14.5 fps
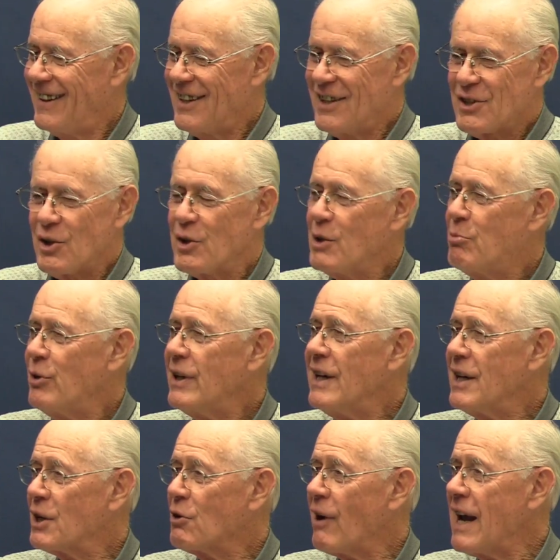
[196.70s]
So you put
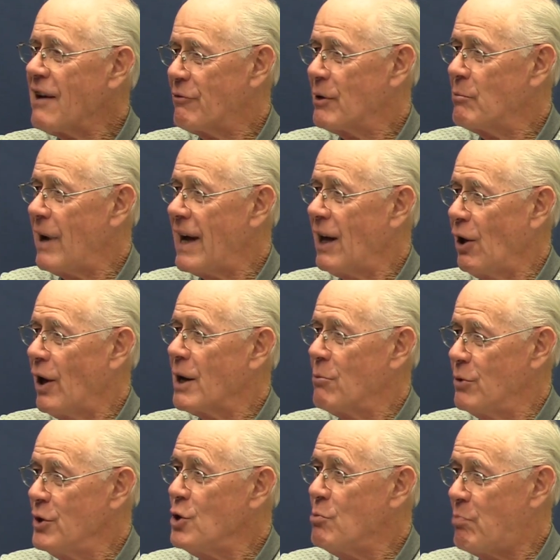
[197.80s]
in a grant to buy a lot
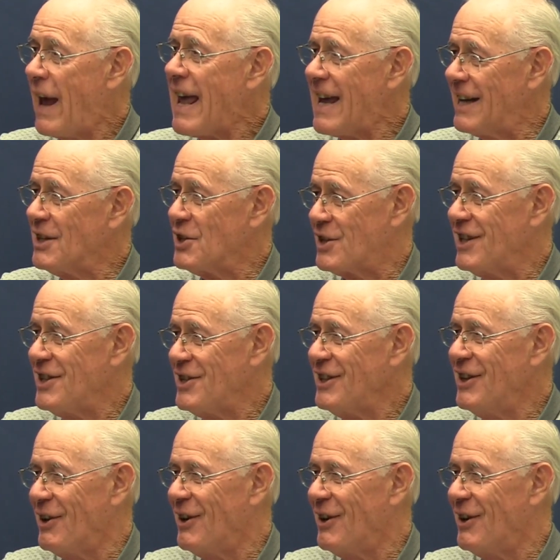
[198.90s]
of new pans, did you? No,